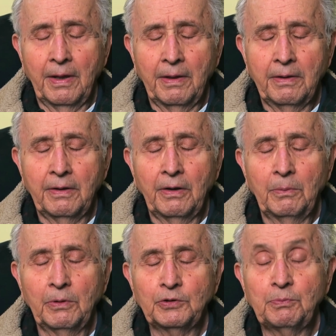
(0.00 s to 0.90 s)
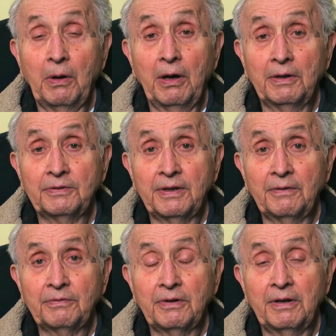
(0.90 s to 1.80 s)
I can almost pause
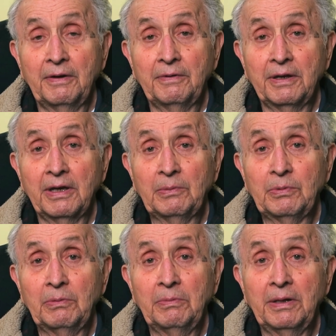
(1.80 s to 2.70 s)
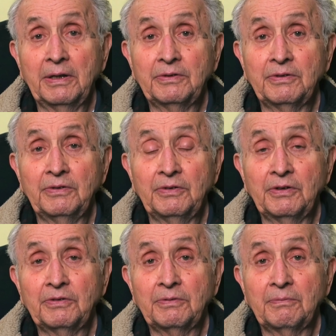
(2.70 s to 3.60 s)
after every couple of minutes and
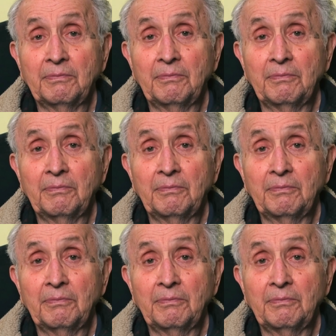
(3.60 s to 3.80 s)
just